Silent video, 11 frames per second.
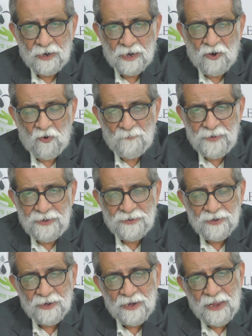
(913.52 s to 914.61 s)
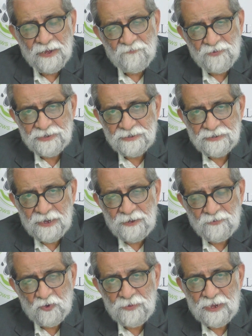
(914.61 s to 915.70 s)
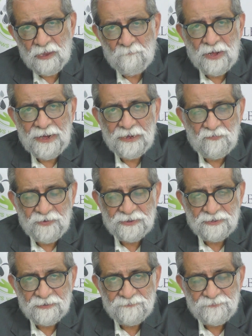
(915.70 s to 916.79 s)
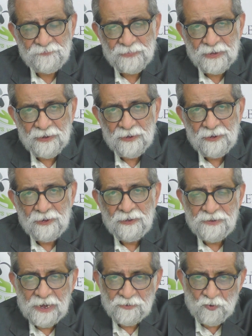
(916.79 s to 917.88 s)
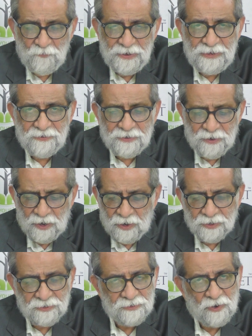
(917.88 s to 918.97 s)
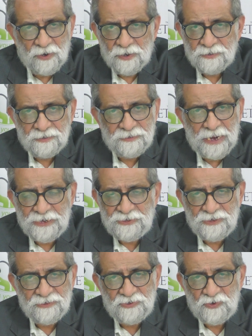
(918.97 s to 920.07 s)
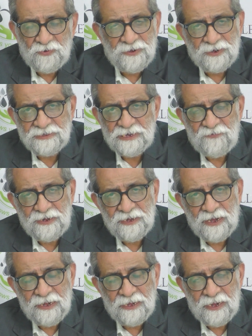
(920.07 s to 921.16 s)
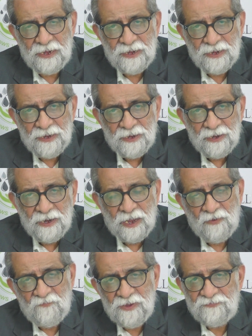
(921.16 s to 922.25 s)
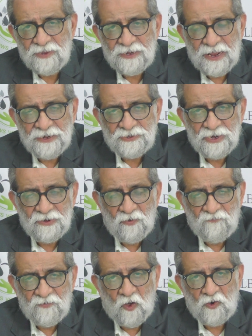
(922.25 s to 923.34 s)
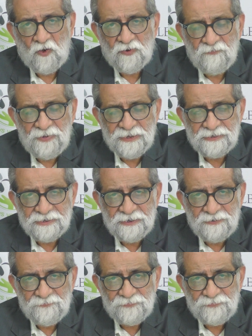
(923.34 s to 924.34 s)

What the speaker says: government, and which is then to be complied with. There are so many directions issued under 79A. We have the direction of non-occupancy,